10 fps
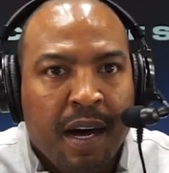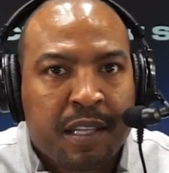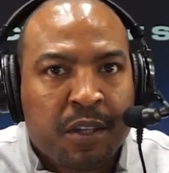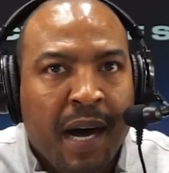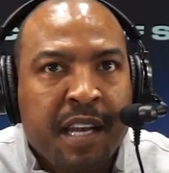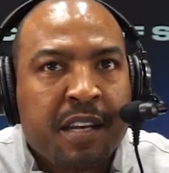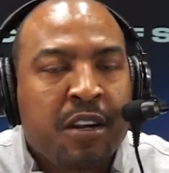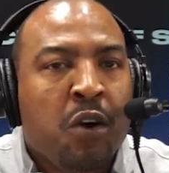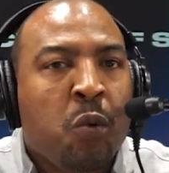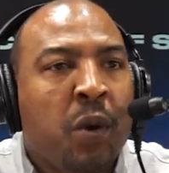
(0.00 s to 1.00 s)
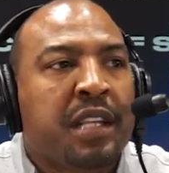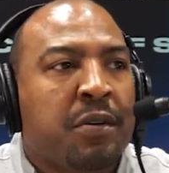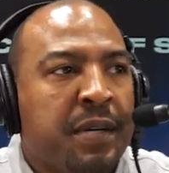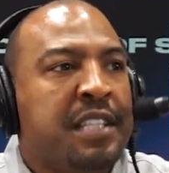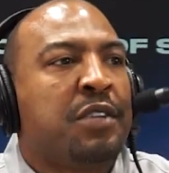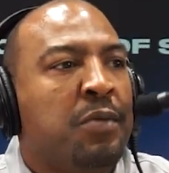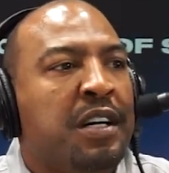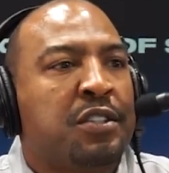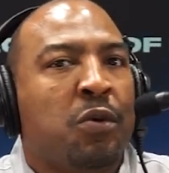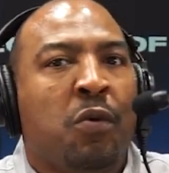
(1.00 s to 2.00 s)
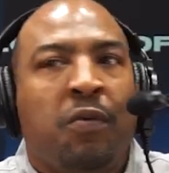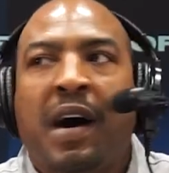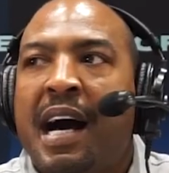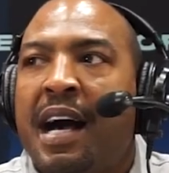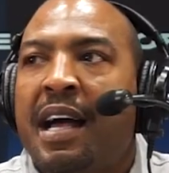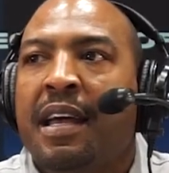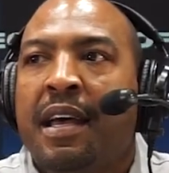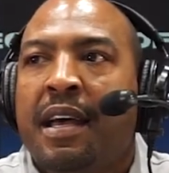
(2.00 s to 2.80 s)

So I didn't know what the reason was or why,